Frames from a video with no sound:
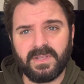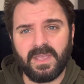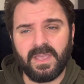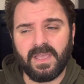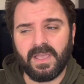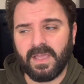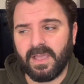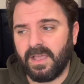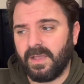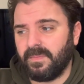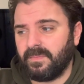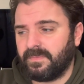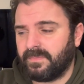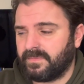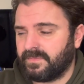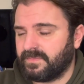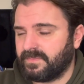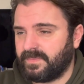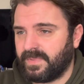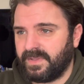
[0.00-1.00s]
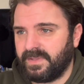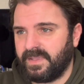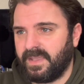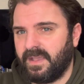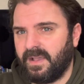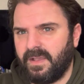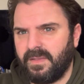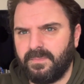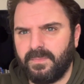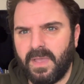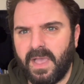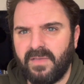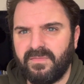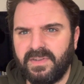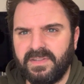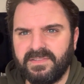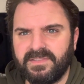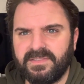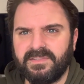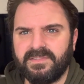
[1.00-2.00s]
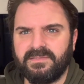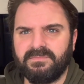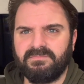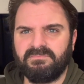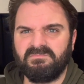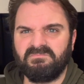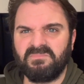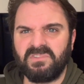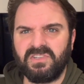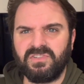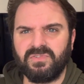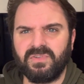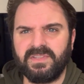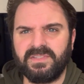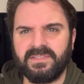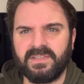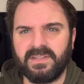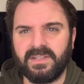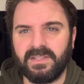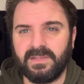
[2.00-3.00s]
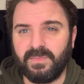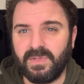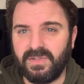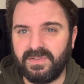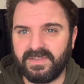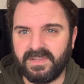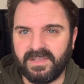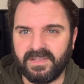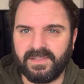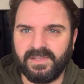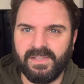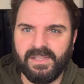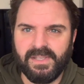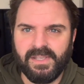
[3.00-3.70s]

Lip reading: but yeah, I haven't enjoyed studying music.